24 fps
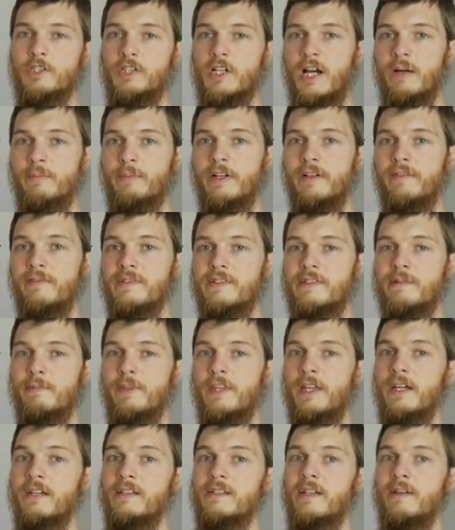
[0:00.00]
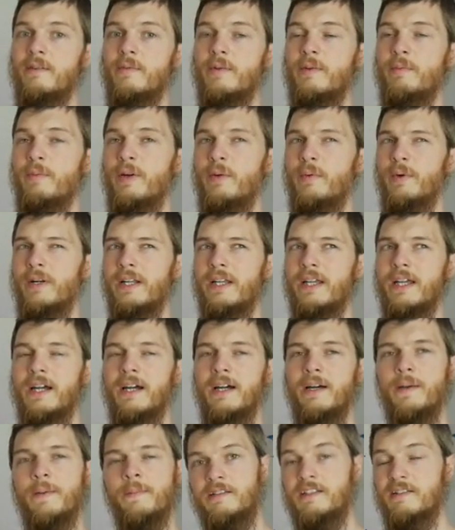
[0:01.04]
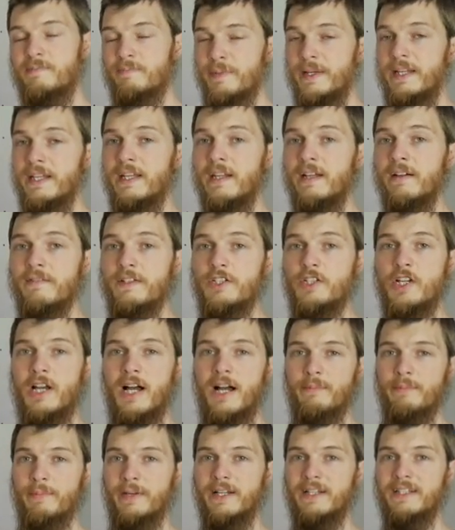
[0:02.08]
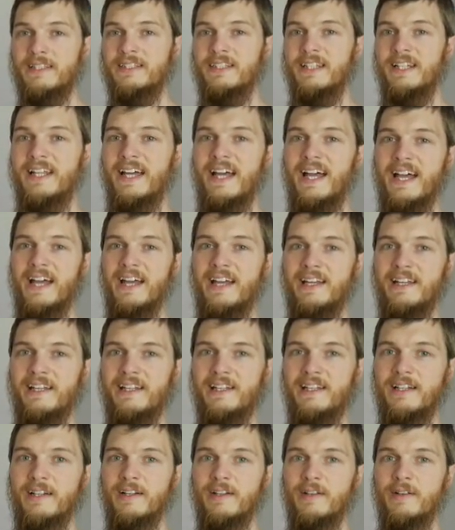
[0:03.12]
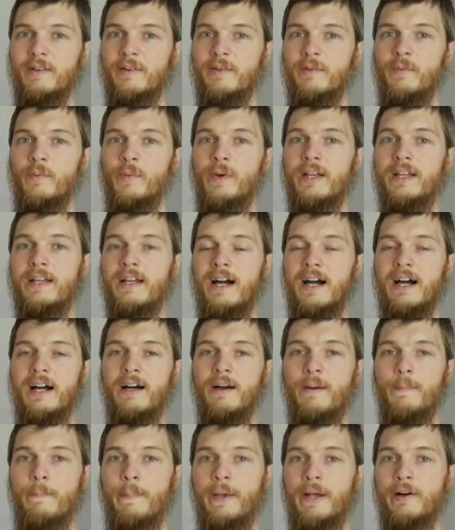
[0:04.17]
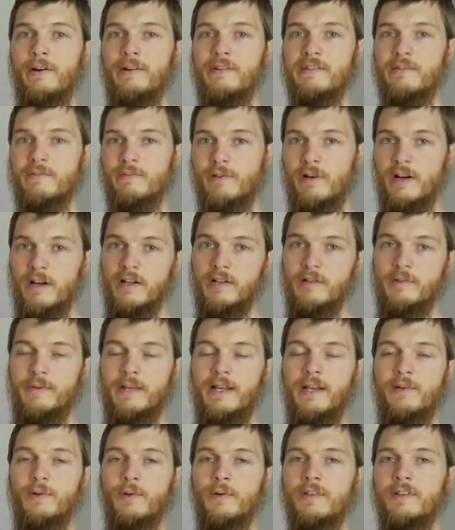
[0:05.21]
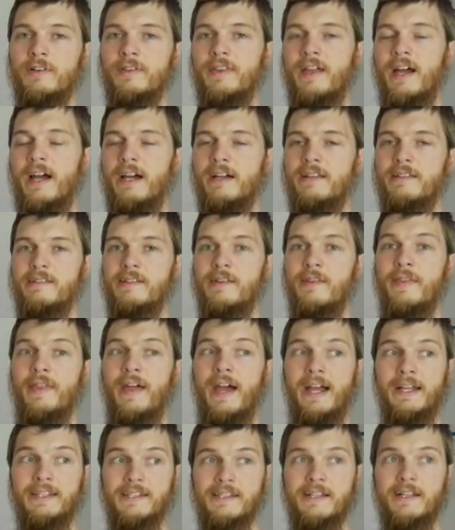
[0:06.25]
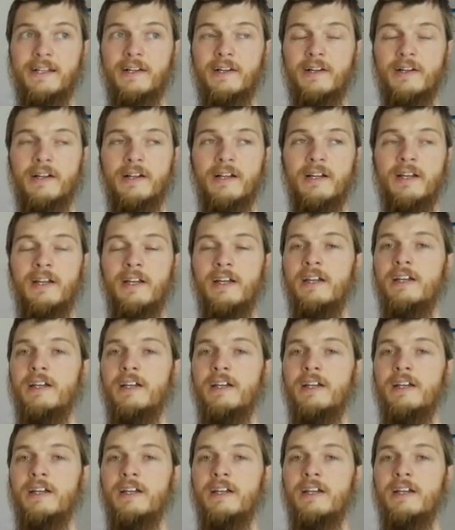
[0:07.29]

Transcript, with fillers: shopping for some things that we might want to get. Speaking of shopping, today we got Belle's rug. We had ordered that, so that's here.